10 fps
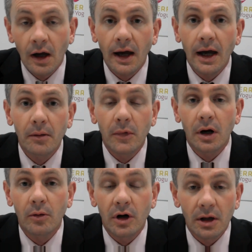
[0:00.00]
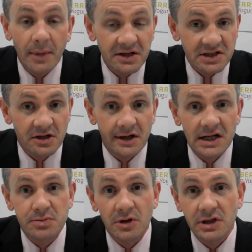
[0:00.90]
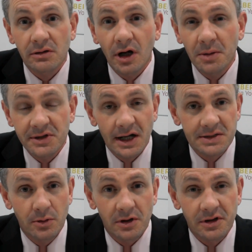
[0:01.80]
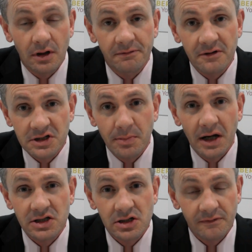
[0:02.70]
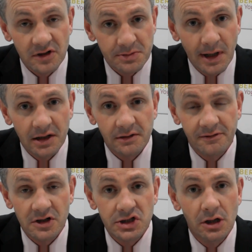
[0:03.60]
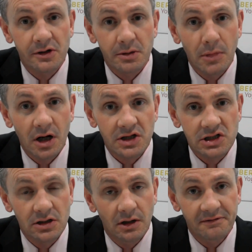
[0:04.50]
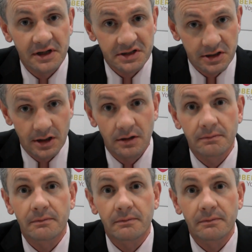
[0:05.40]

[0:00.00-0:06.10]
Um, we're about to start exporting. We hope to export our first batch, first pallet of frozen yogurt in March of this year.